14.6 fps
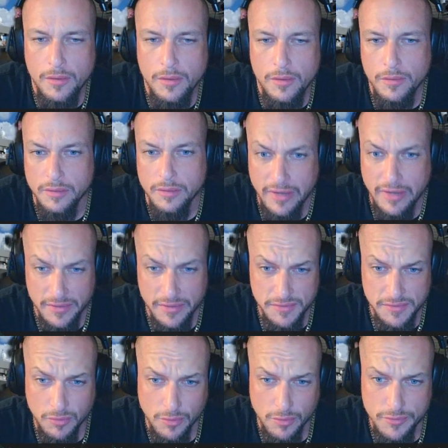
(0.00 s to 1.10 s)
advanced
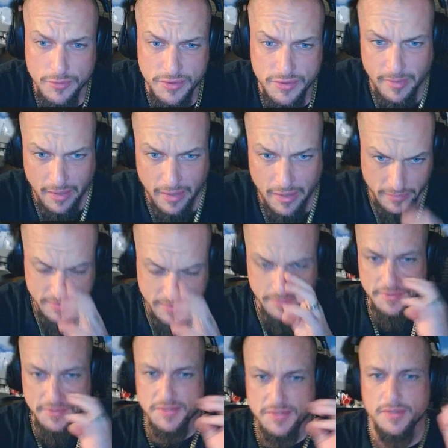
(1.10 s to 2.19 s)
corrosion
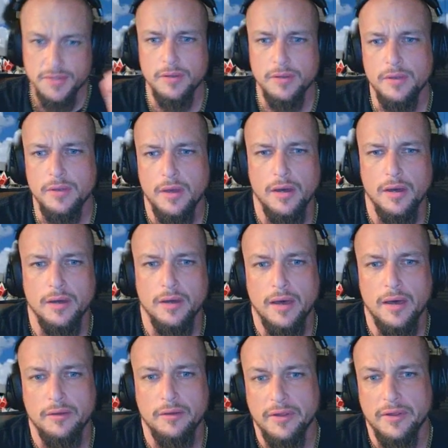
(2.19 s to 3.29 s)
mechanisms,
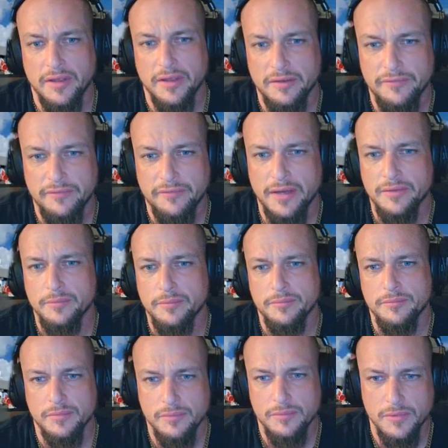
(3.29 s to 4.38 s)
how to identify
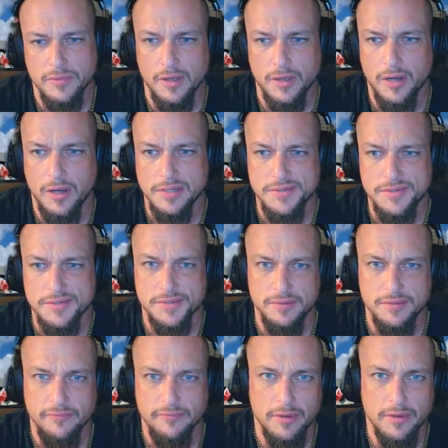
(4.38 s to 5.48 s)
them, the causes,
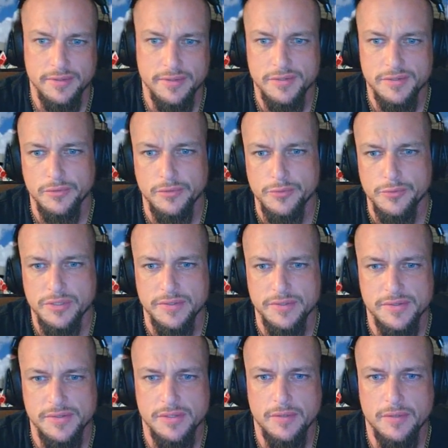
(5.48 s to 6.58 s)
and the various
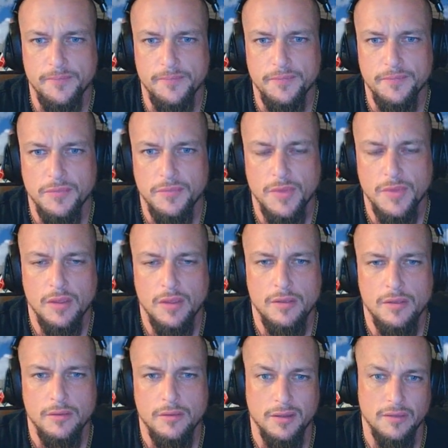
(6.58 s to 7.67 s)
solutions.
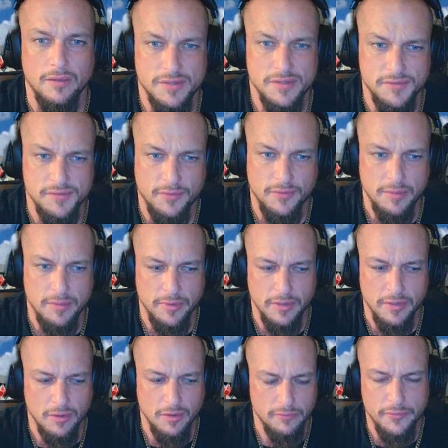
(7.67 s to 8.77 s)
Again, this is for anybody
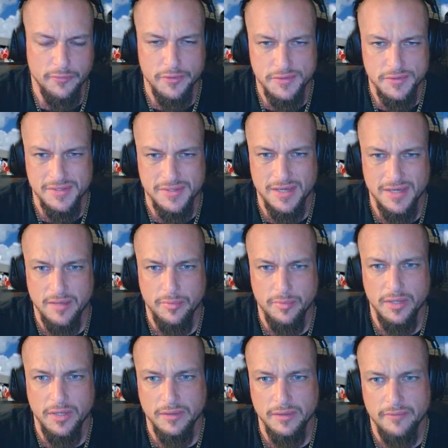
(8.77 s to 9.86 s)
going for their
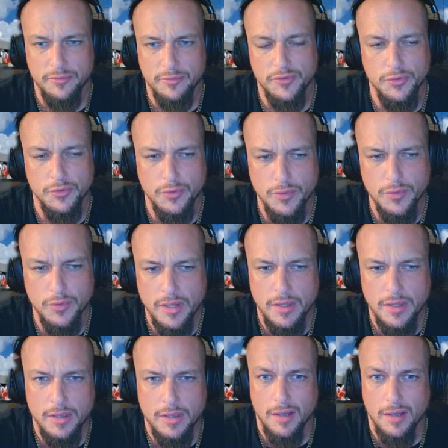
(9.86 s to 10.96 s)
CIP level 2.
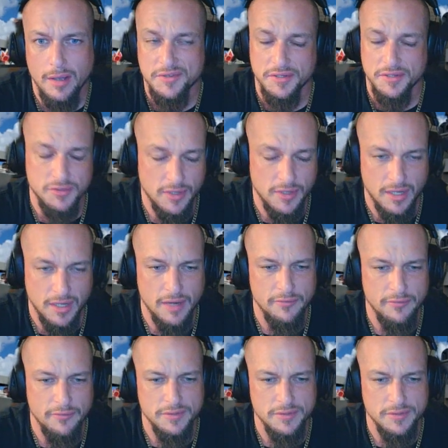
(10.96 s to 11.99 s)
I'm just going to try to cover